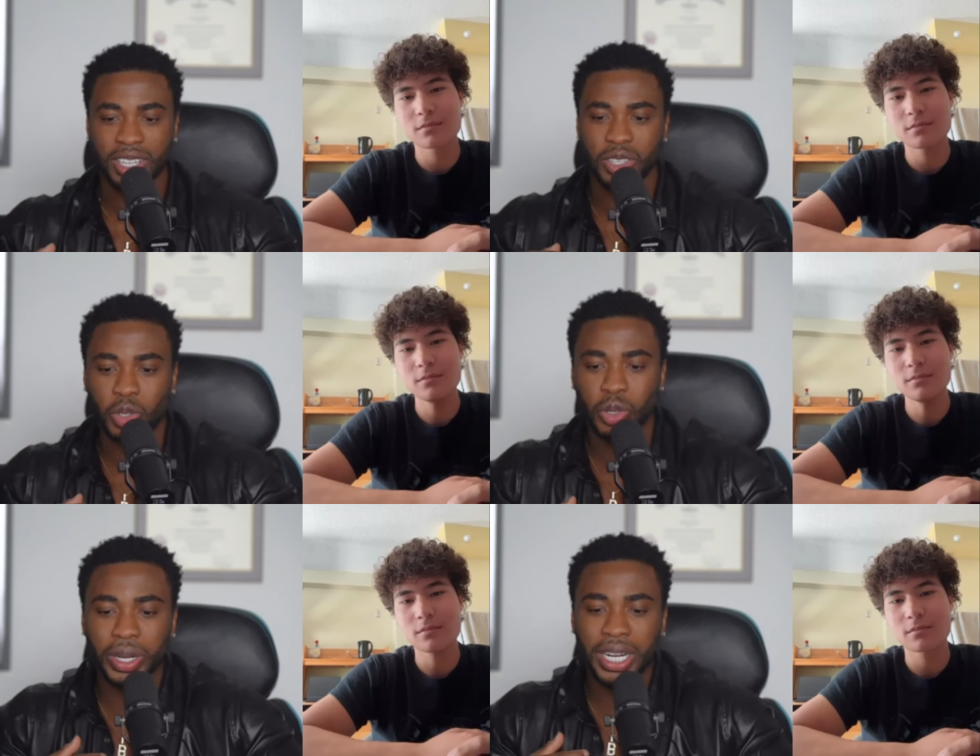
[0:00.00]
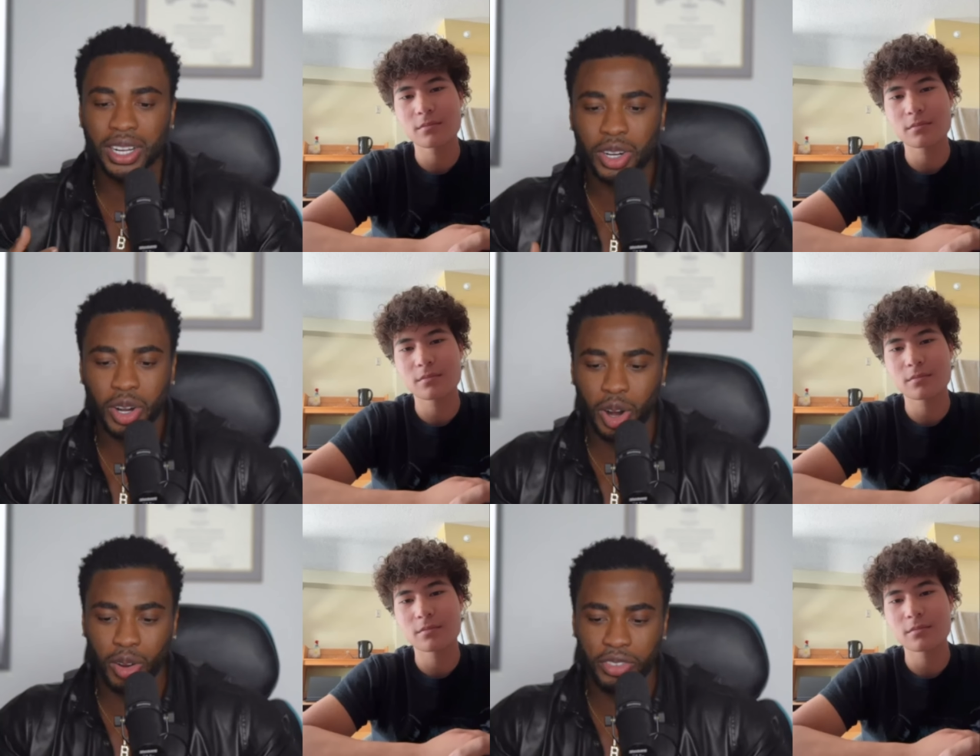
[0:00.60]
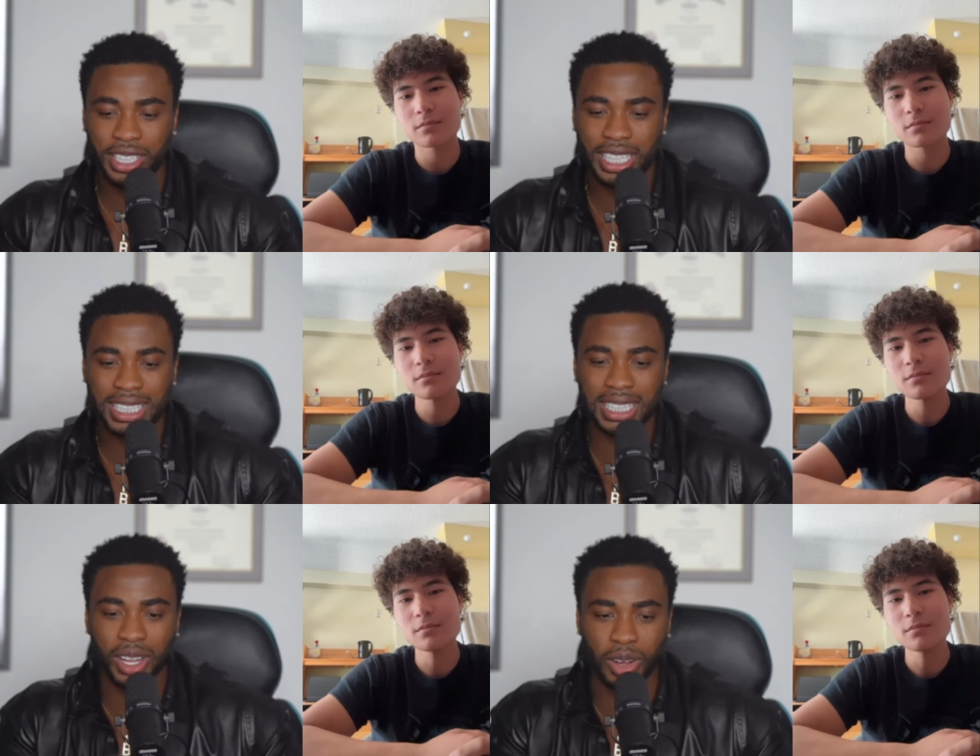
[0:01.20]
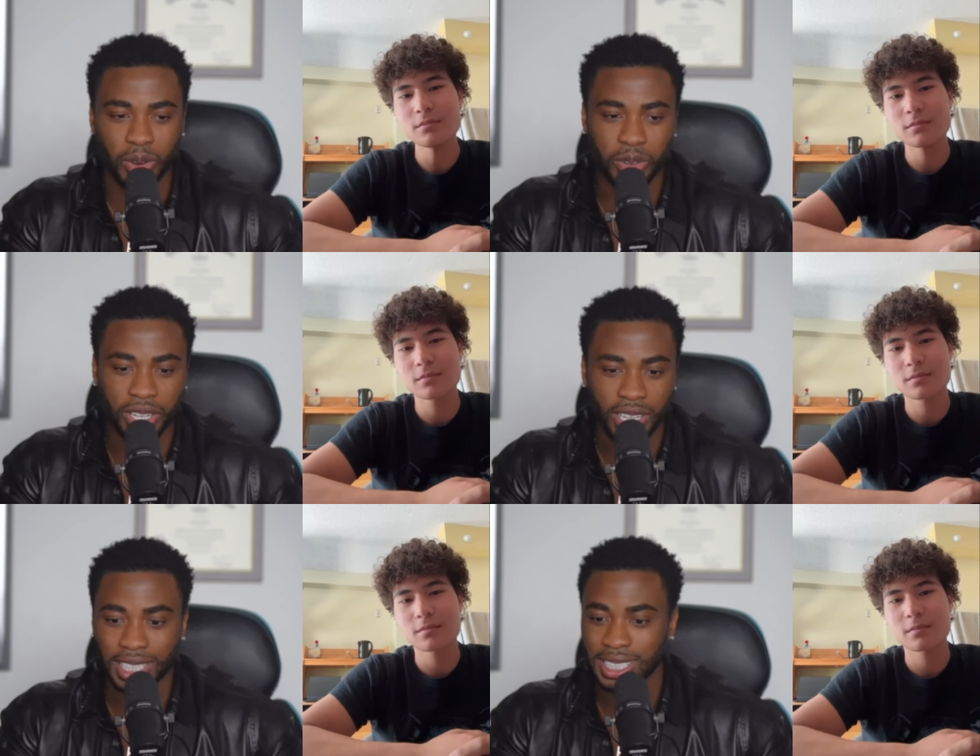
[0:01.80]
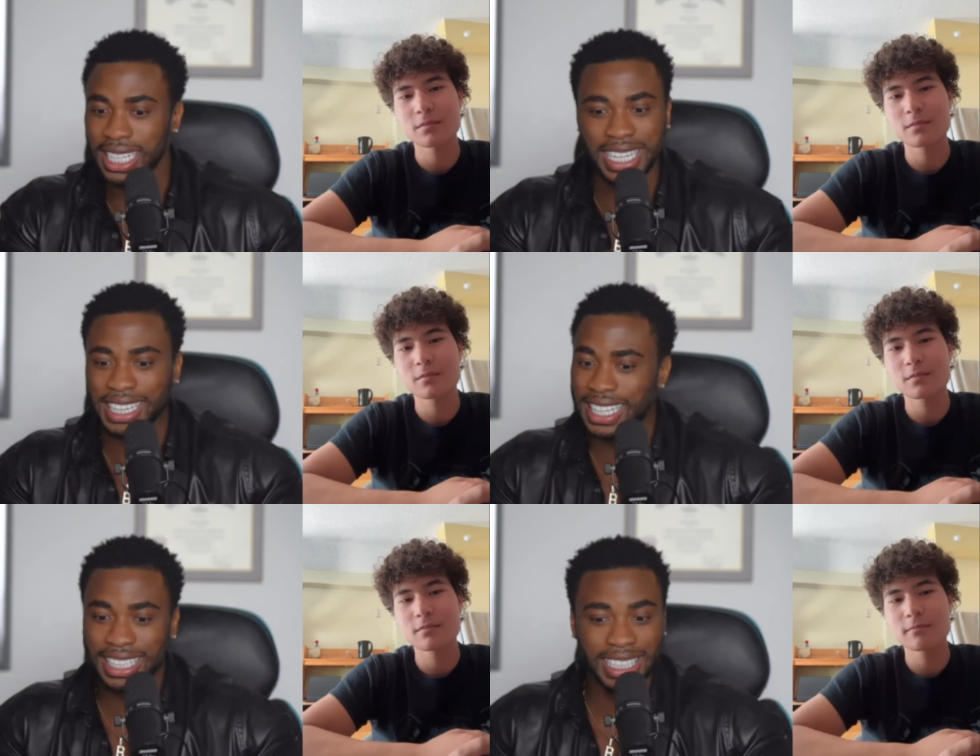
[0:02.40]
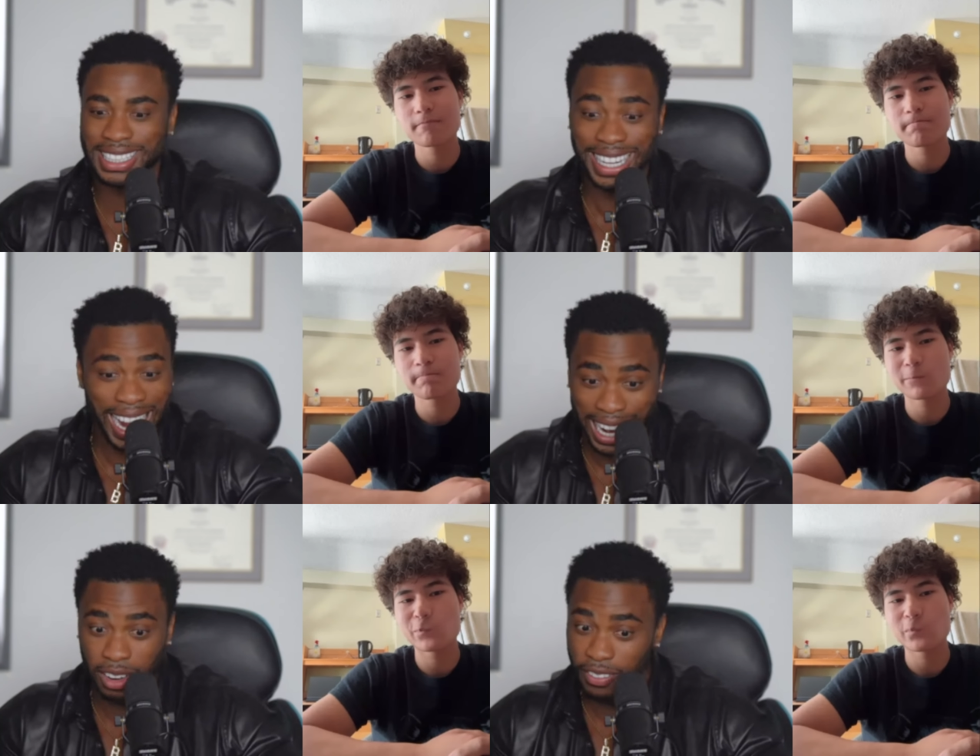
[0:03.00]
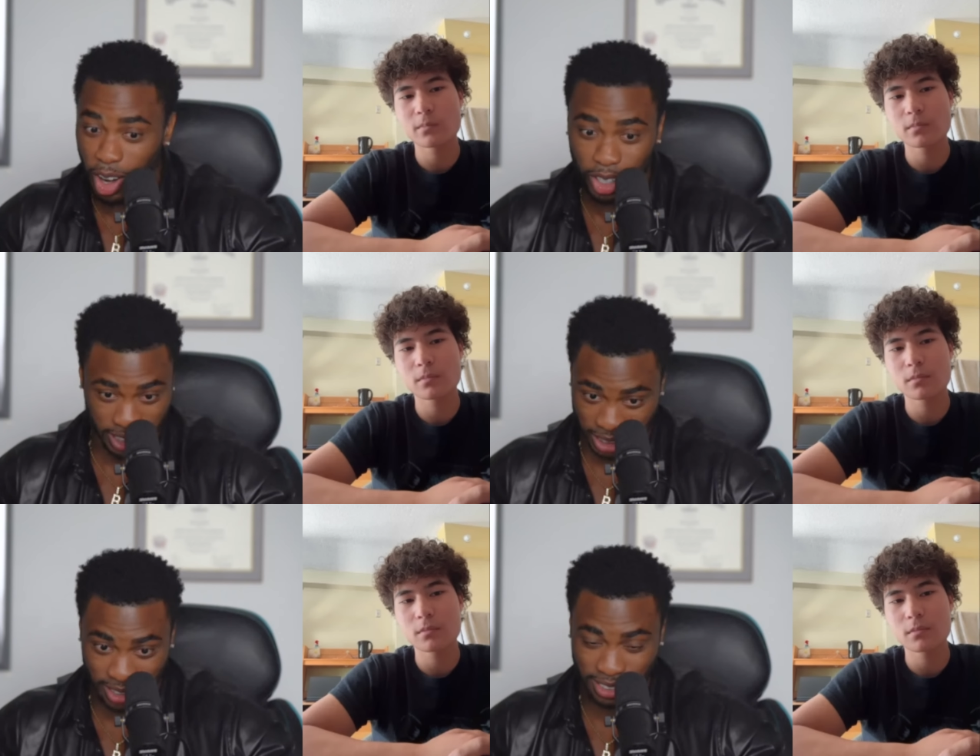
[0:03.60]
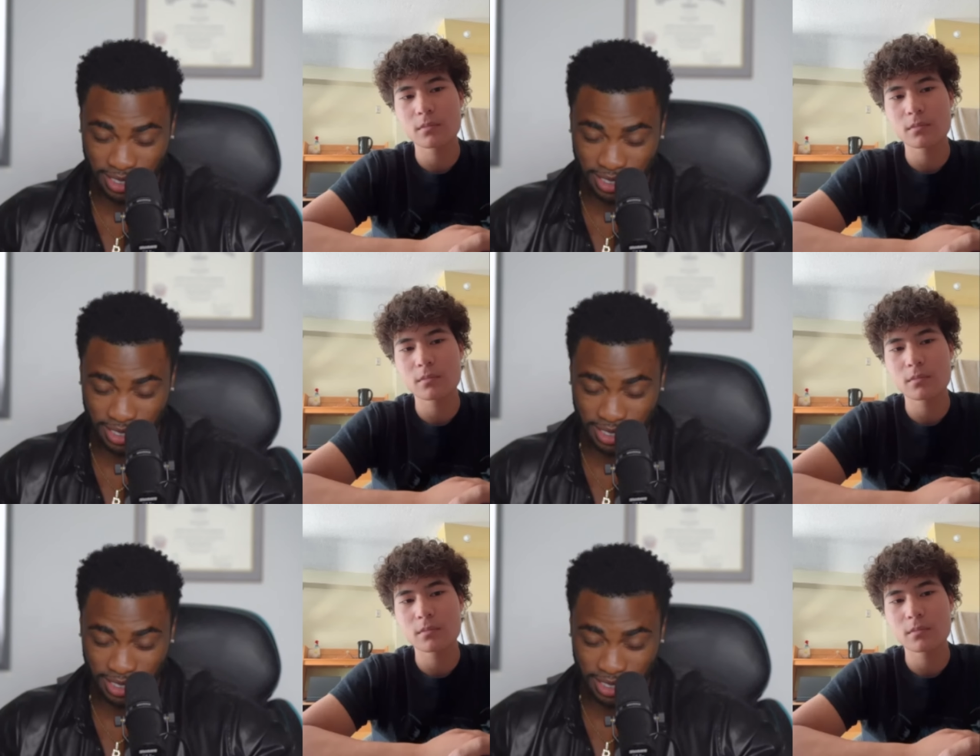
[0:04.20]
Speaker 1: You were with a girl for this long. She she's not a virgin.